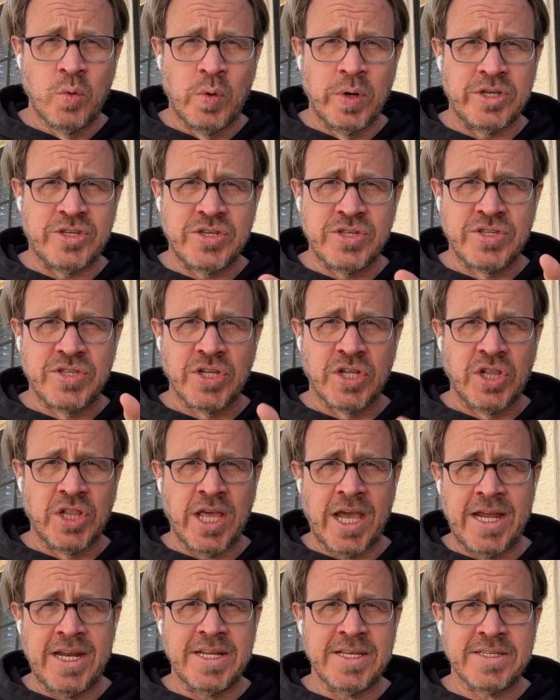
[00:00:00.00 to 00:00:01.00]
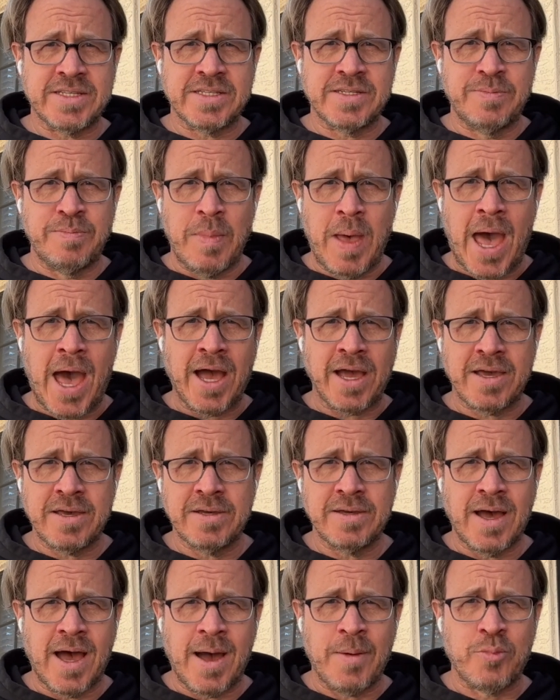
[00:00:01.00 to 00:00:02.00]
which is the latest
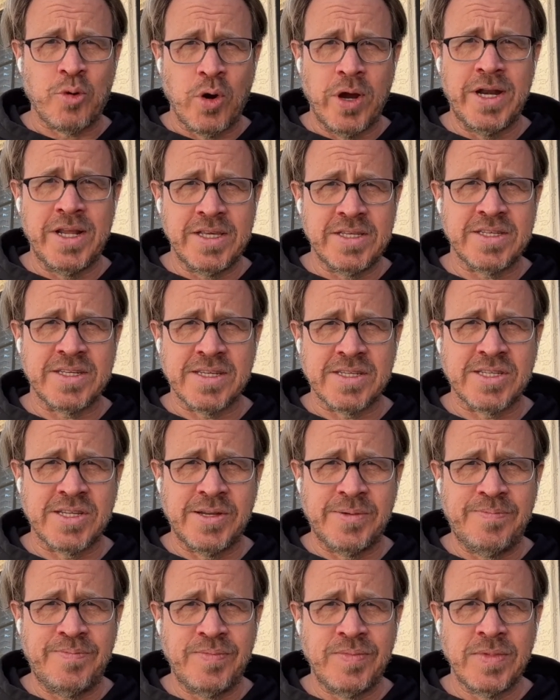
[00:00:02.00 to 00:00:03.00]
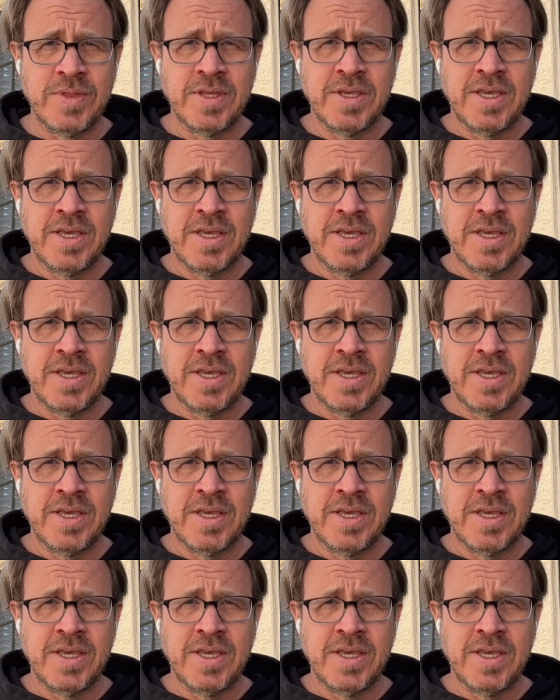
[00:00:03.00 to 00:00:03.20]
Mac operating system,